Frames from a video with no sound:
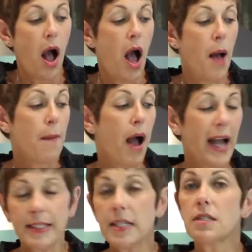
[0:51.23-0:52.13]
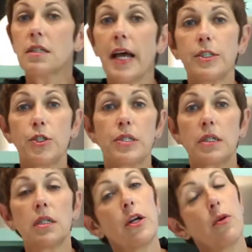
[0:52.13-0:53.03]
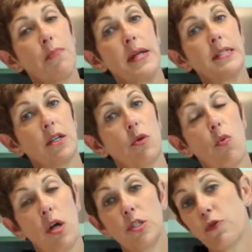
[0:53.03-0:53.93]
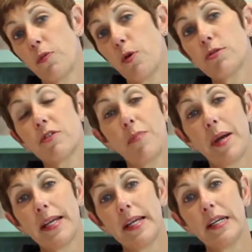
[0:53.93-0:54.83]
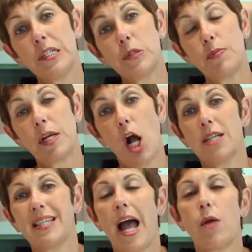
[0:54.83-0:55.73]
I tend to like just clear basic ones for most of my kids because